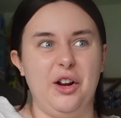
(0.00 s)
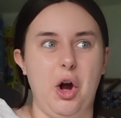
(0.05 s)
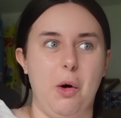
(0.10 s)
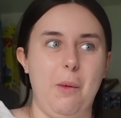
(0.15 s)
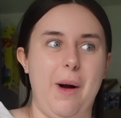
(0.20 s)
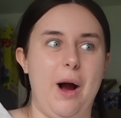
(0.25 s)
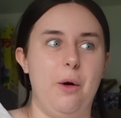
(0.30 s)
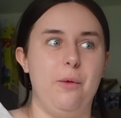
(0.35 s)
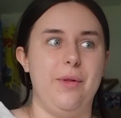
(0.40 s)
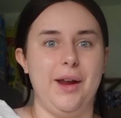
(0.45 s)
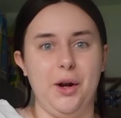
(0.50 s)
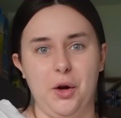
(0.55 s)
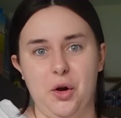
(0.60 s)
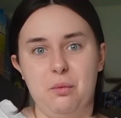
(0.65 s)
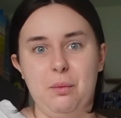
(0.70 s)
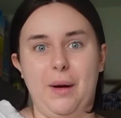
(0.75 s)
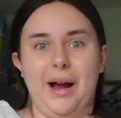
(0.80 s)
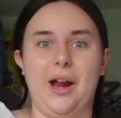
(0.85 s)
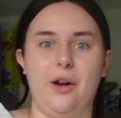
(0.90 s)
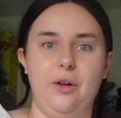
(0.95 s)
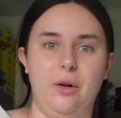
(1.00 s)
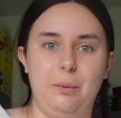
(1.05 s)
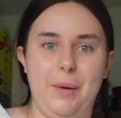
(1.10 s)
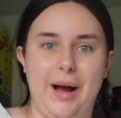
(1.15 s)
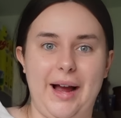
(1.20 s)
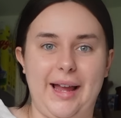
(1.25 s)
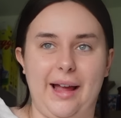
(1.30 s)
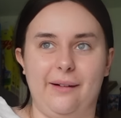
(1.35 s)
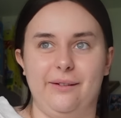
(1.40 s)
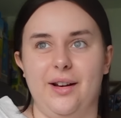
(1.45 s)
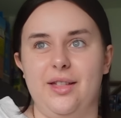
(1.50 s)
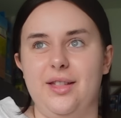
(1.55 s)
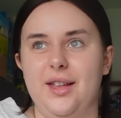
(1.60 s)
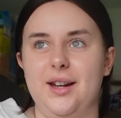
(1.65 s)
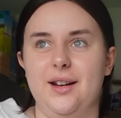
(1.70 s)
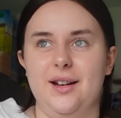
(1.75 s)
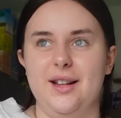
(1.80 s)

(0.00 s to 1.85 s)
go out, then come back and unpack everything.